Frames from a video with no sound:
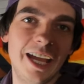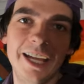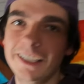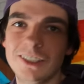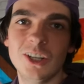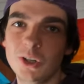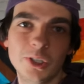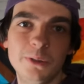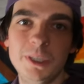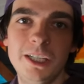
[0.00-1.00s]
it's not
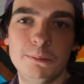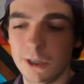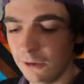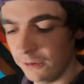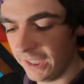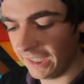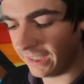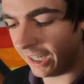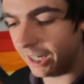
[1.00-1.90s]
going to be perfect.